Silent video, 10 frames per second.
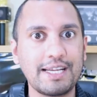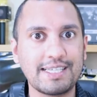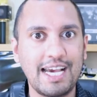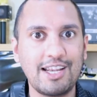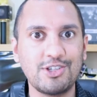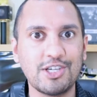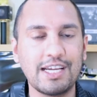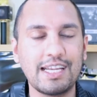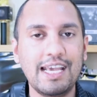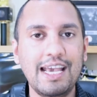
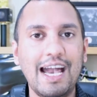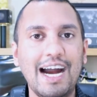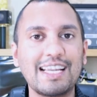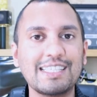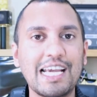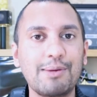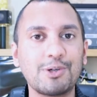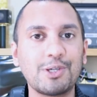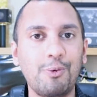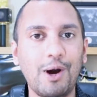intelligent, and is able
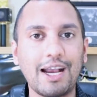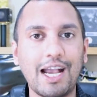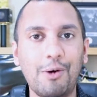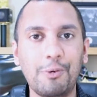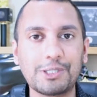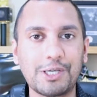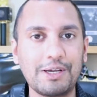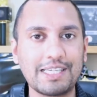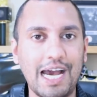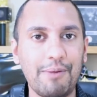to work out what's
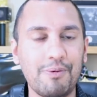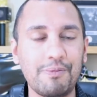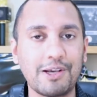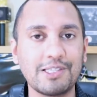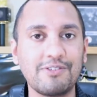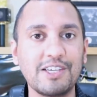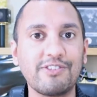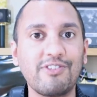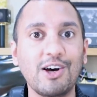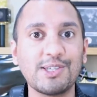going to happen because of his
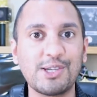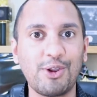vast